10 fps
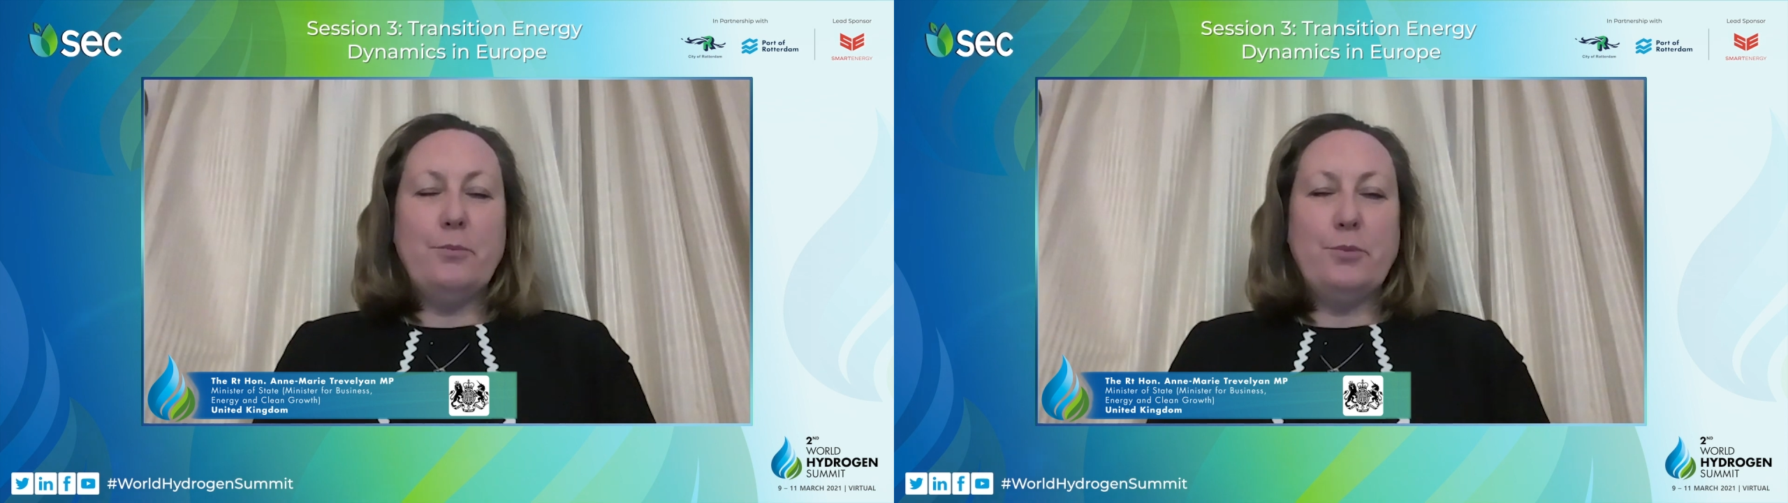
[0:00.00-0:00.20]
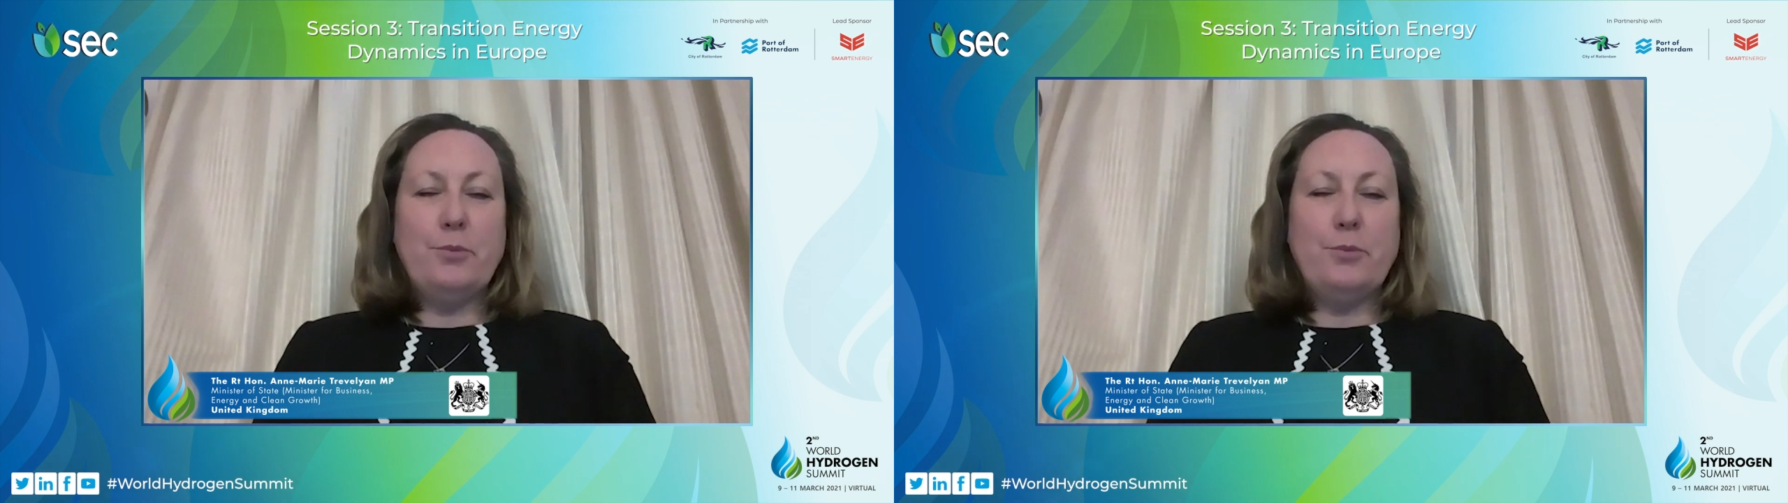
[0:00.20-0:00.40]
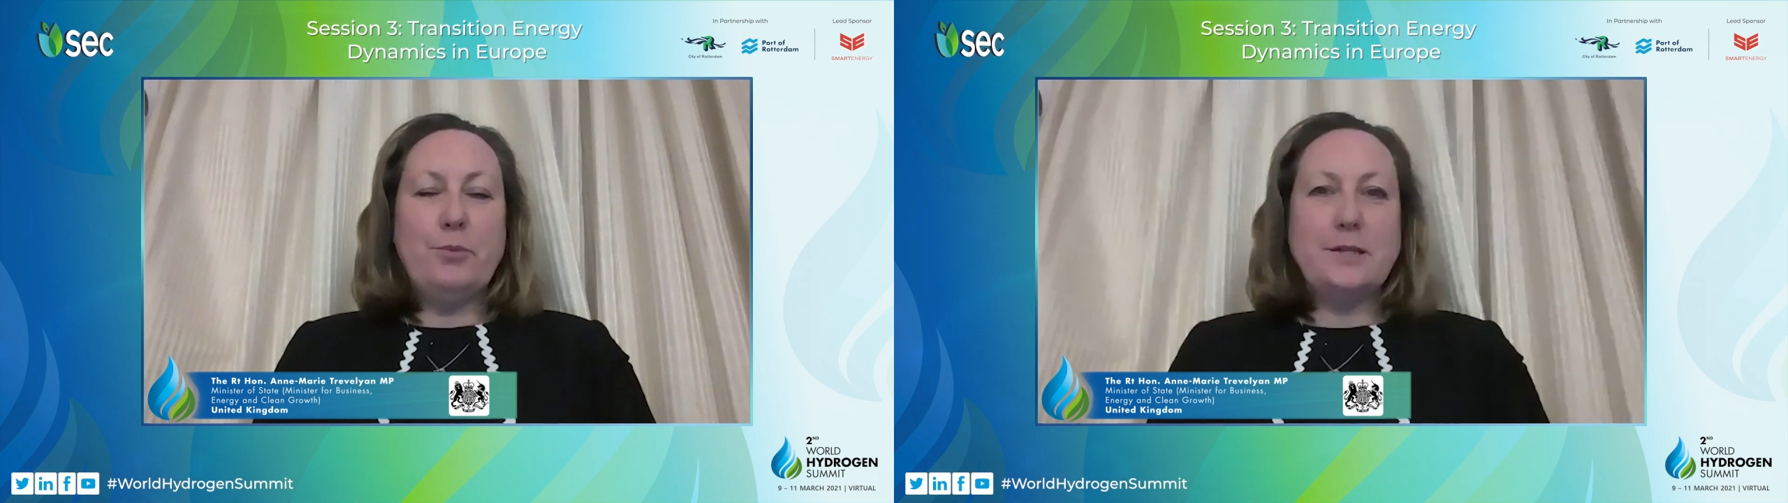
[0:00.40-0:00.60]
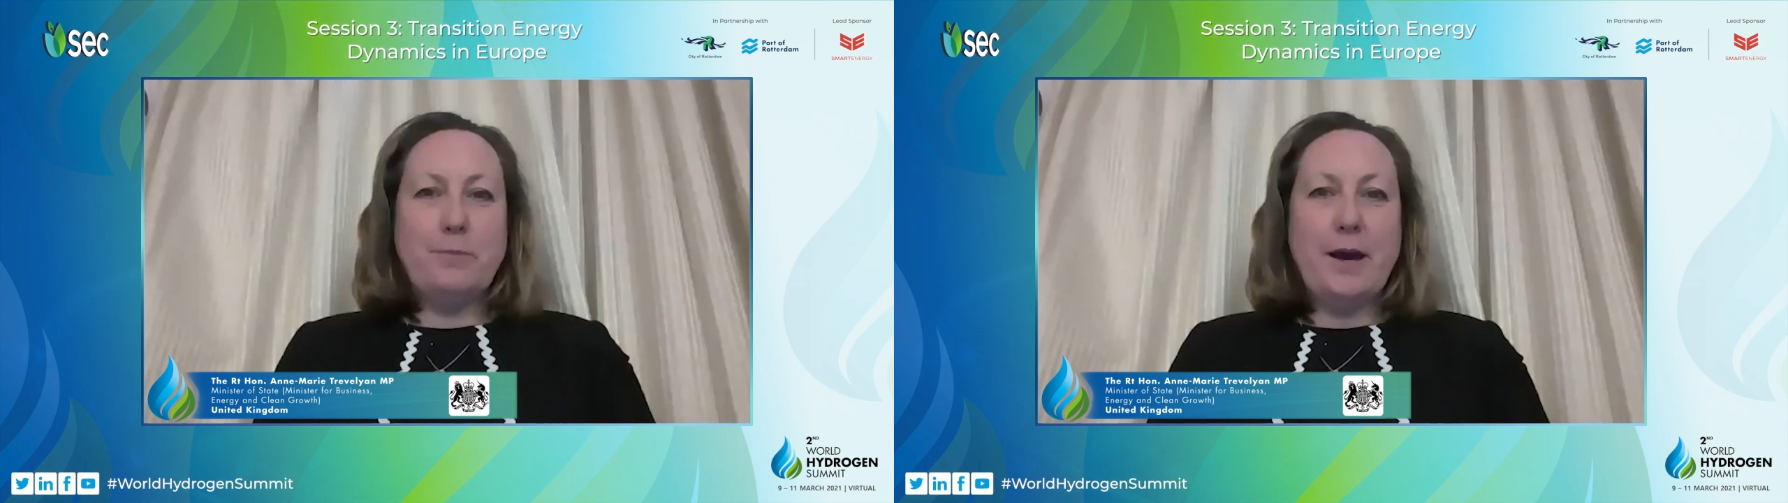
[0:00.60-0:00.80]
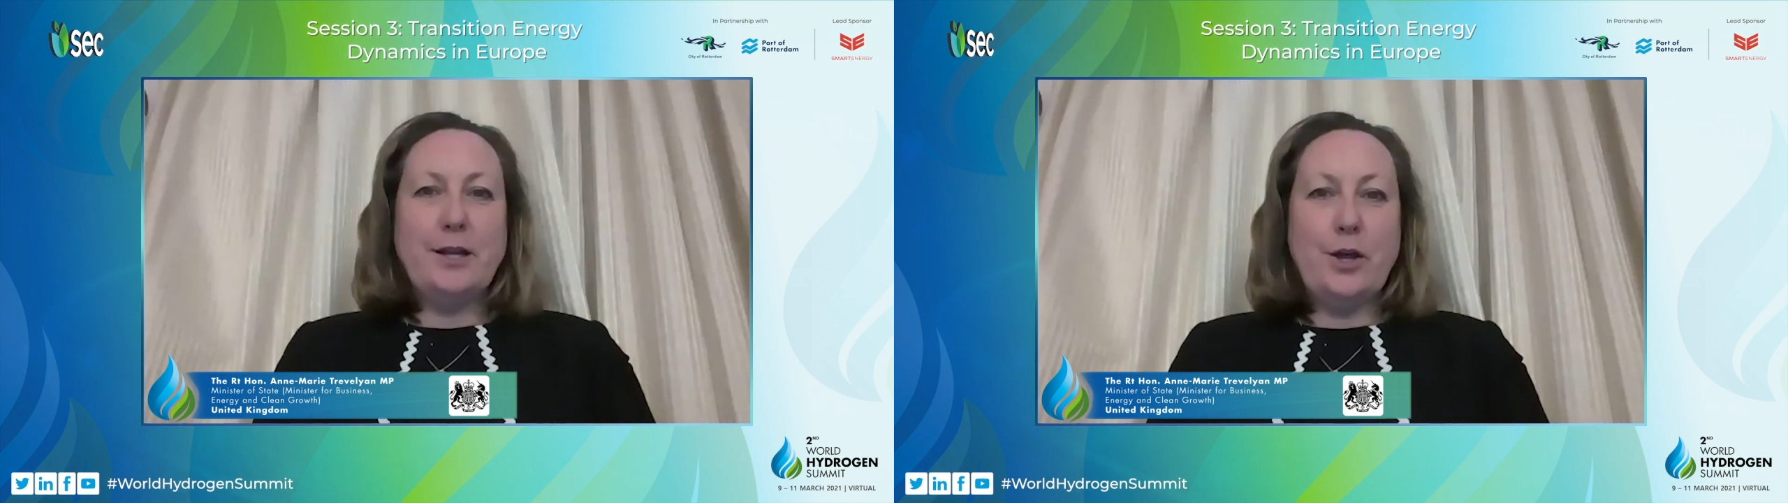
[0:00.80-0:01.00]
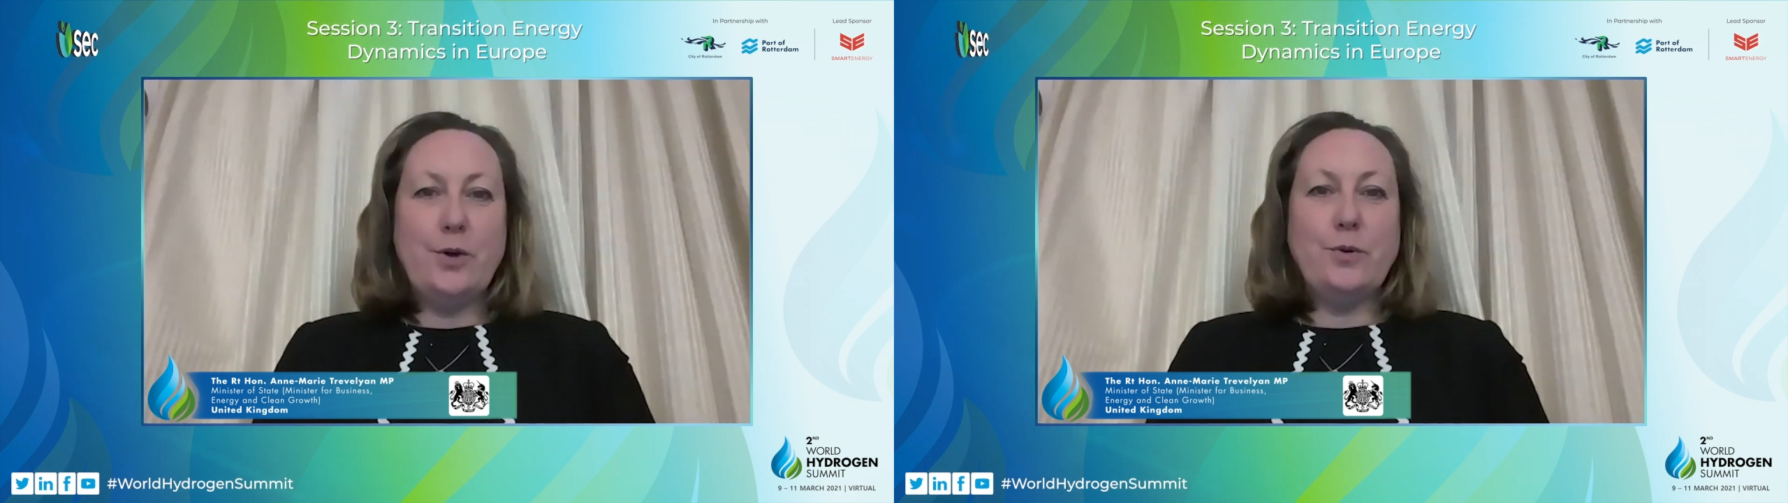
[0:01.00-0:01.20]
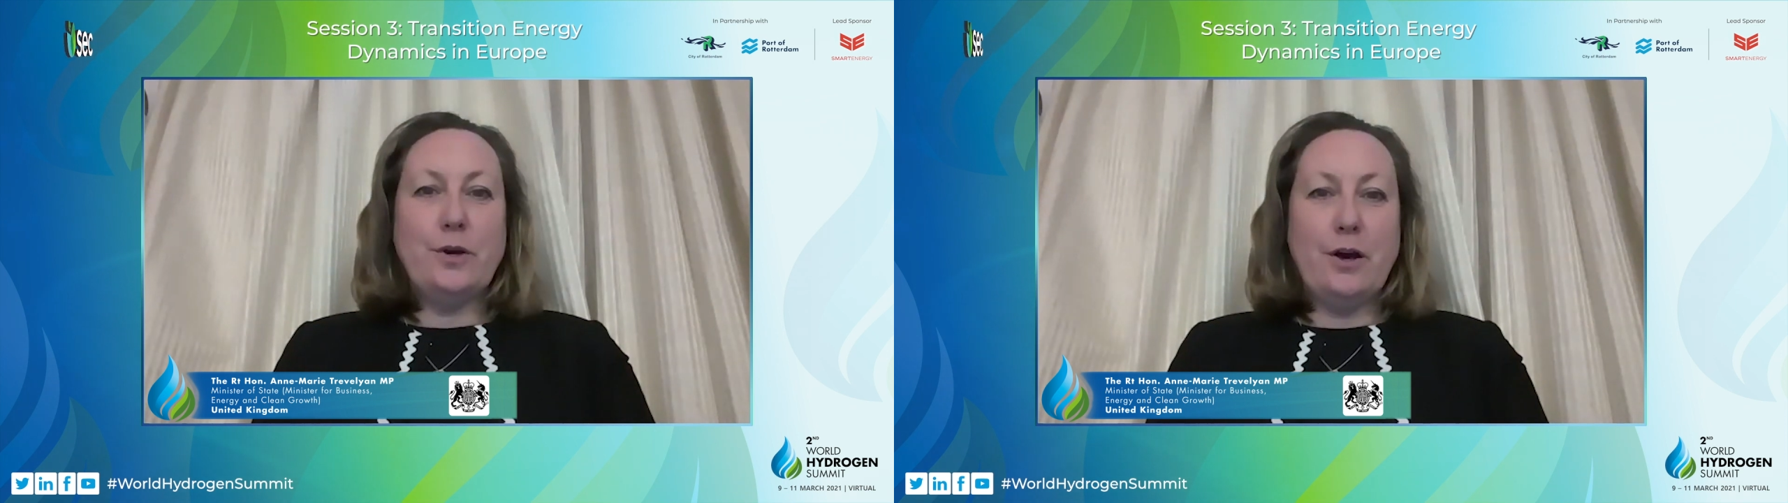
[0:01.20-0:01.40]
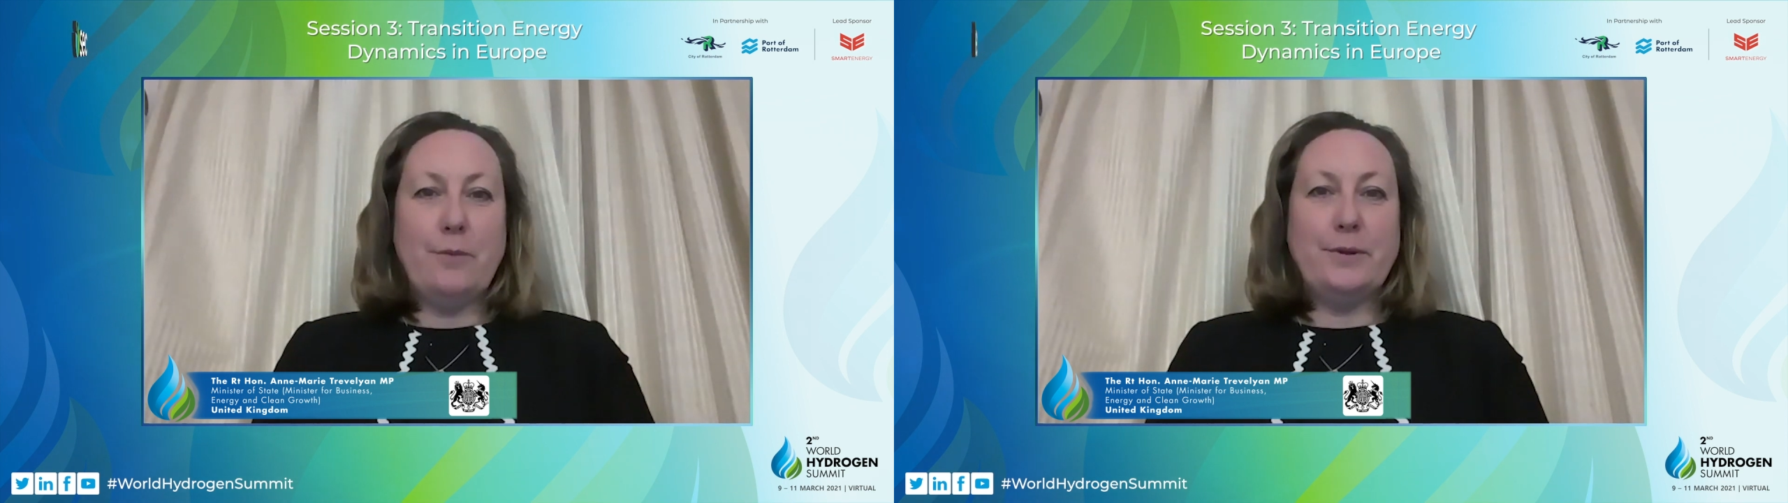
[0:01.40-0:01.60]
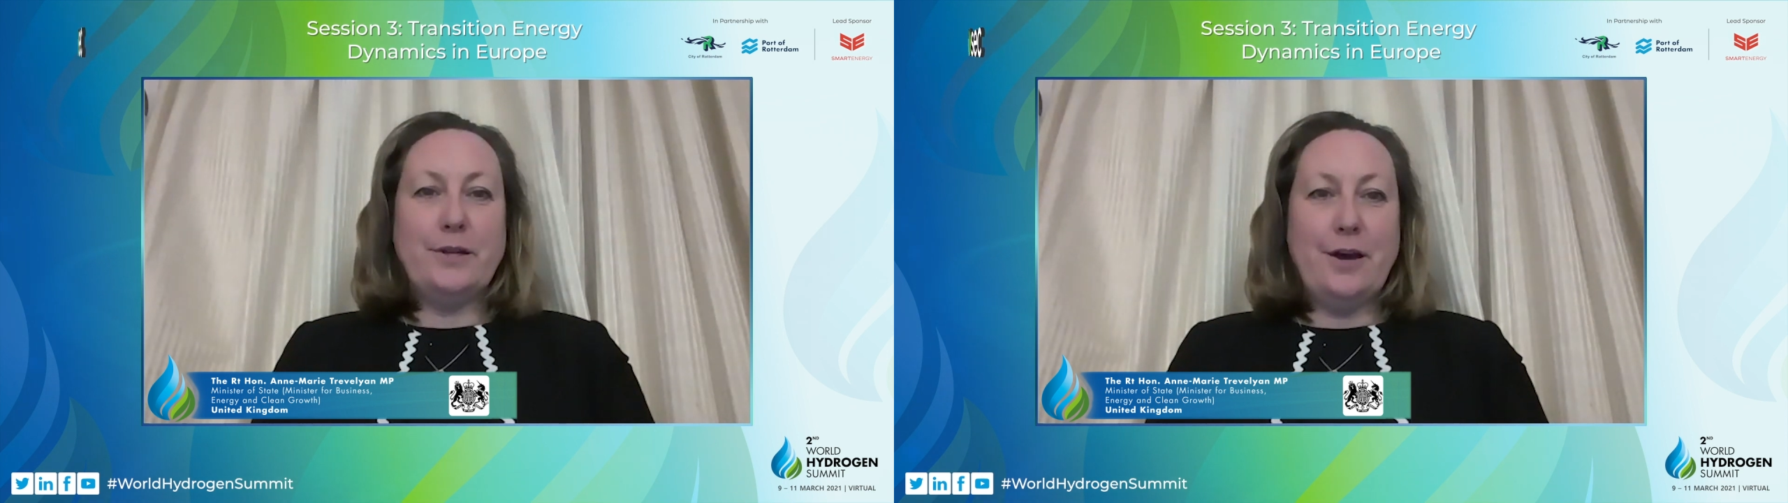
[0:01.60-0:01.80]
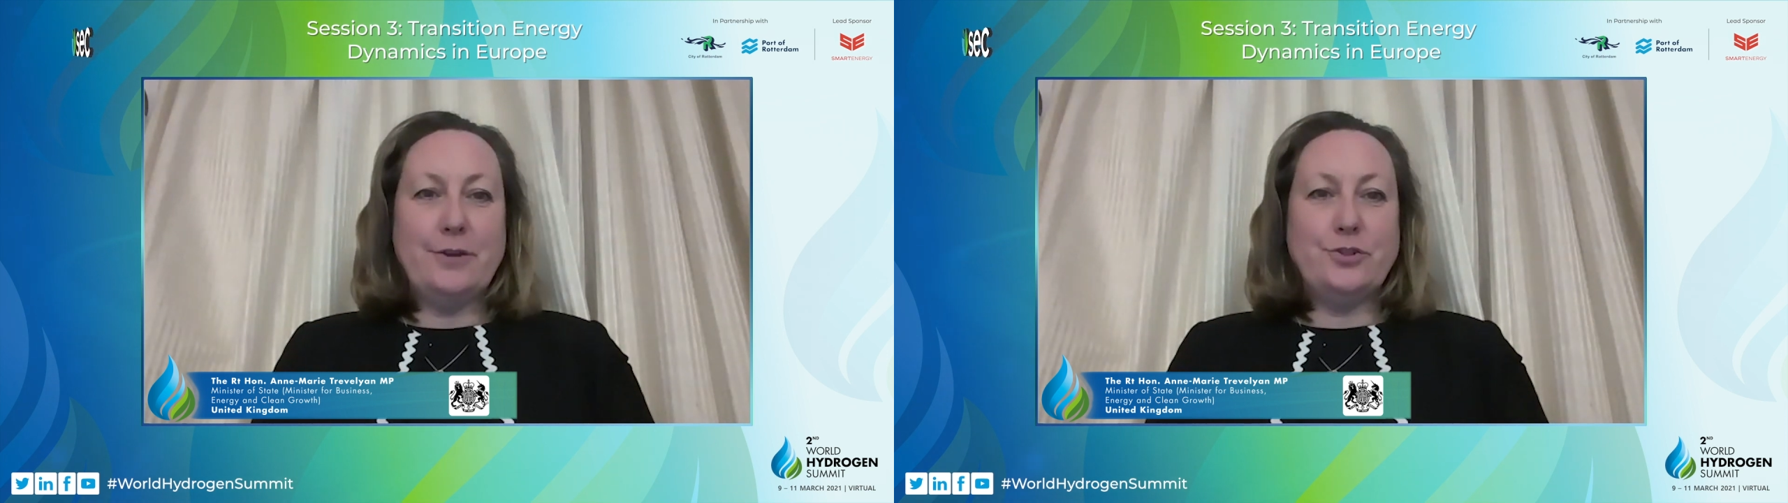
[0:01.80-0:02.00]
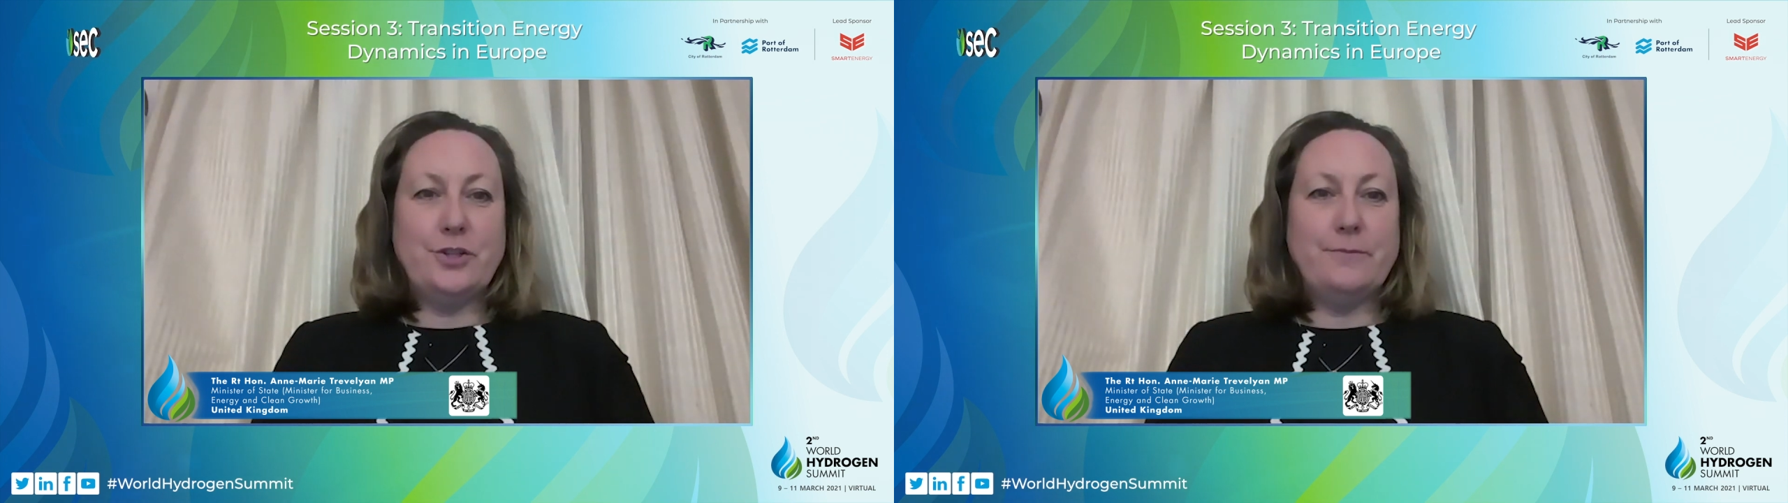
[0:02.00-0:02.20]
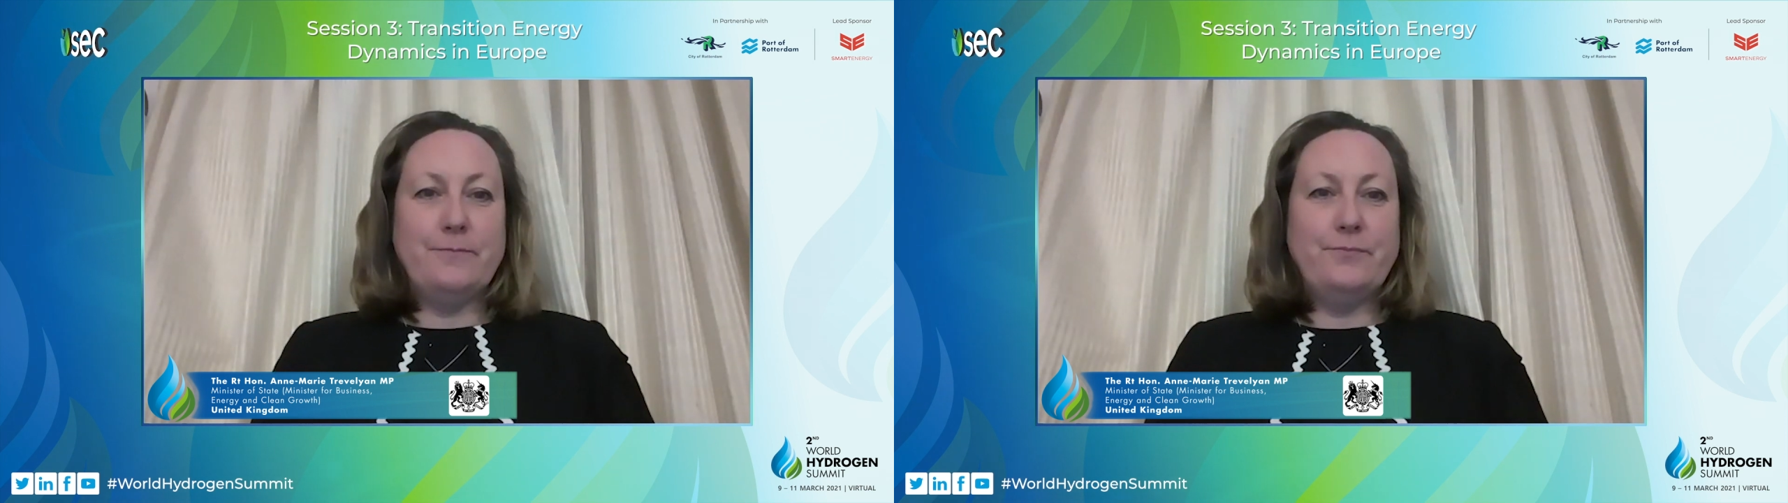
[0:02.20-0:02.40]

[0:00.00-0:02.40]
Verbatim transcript: presented by low-carbon hydrogen.